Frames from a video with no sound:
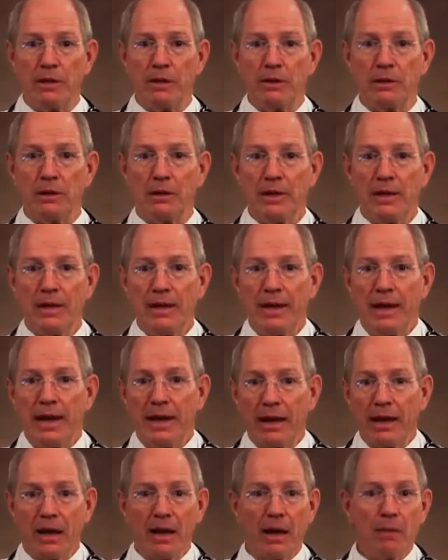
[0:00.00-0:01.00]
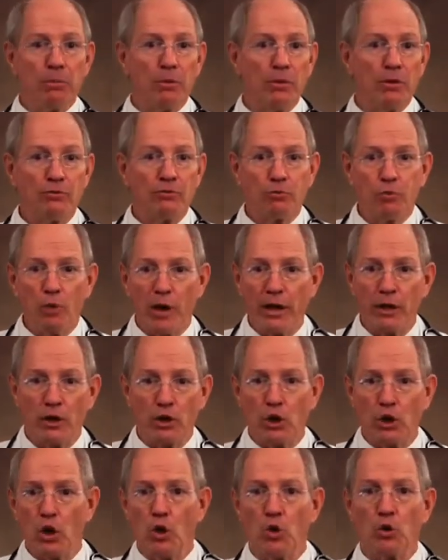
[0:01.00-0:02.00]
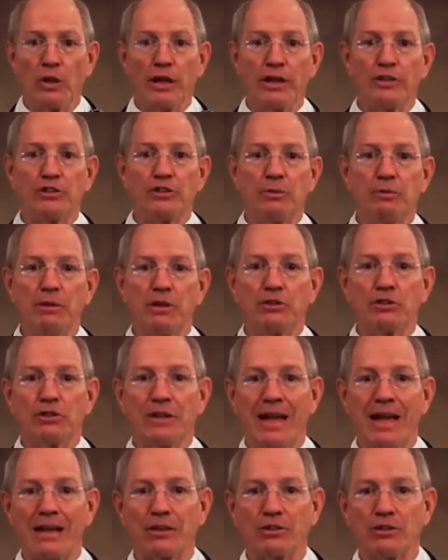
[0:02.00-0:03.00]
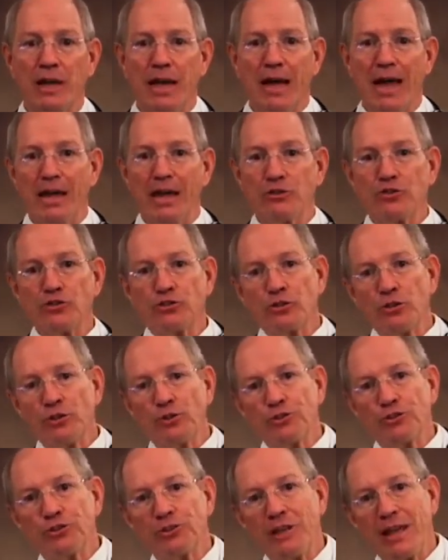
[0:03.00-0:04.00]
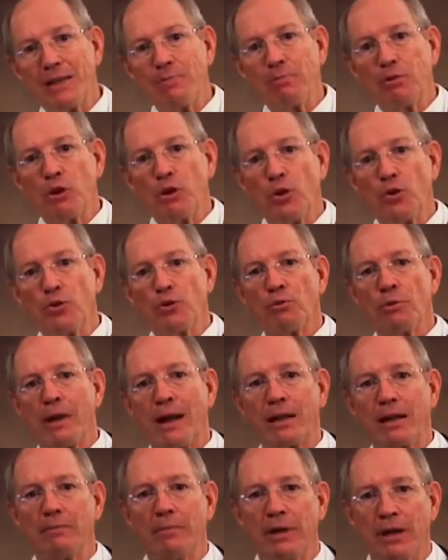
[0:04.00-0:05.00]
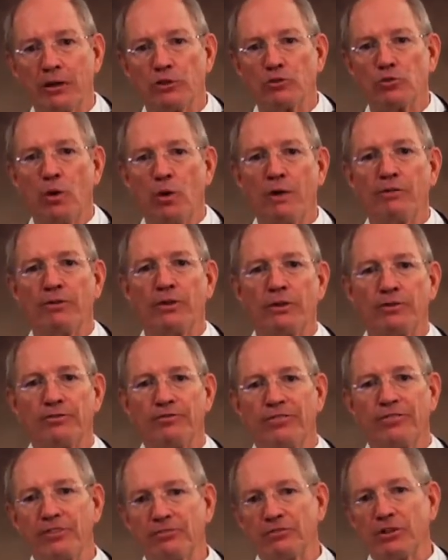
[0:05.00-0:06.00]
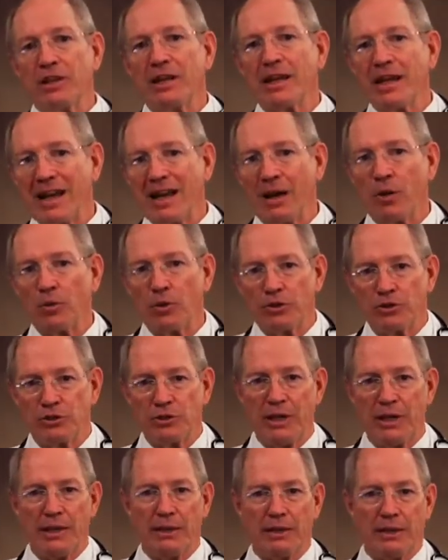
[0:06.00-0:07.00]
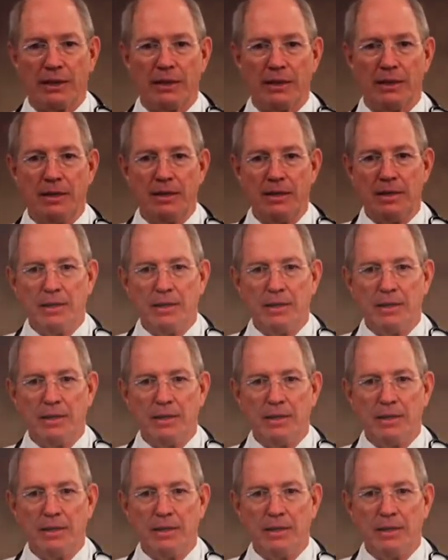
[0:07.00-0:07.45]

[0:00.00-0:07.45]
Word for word: meal and a couple of regular low-glycemic snacks and still stay below the recommended 1,250 calories daily.